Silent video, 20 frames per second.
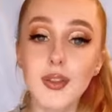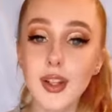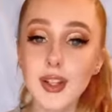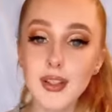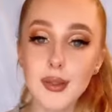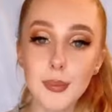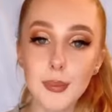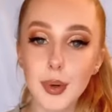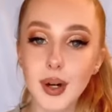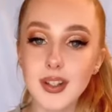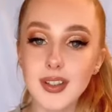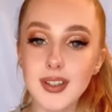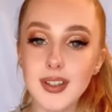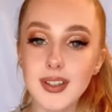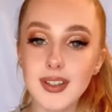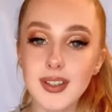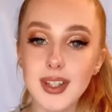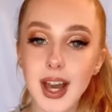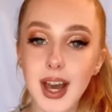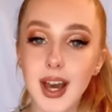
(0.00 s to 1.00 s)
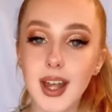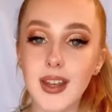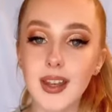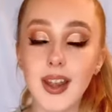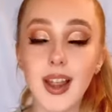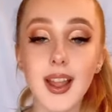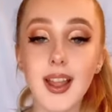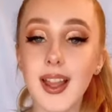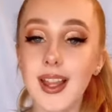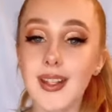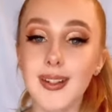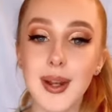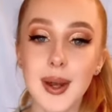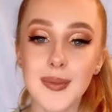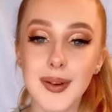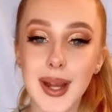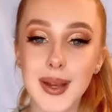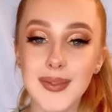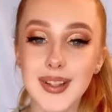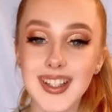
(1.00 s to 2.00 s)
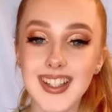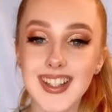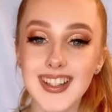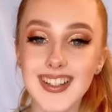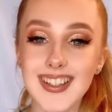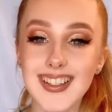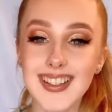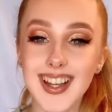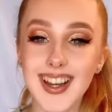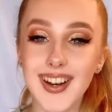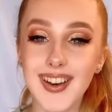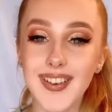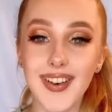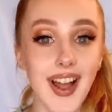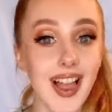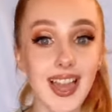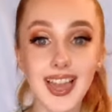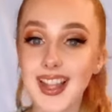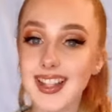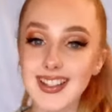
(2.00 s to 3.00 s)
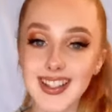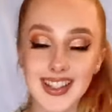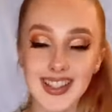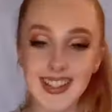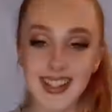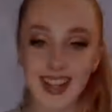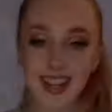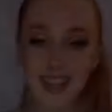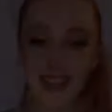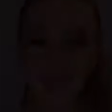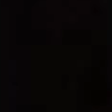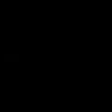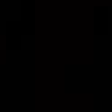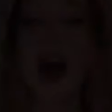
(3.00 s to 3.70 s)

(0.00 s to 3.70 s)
impressions and let you know my opinion. So let's get started.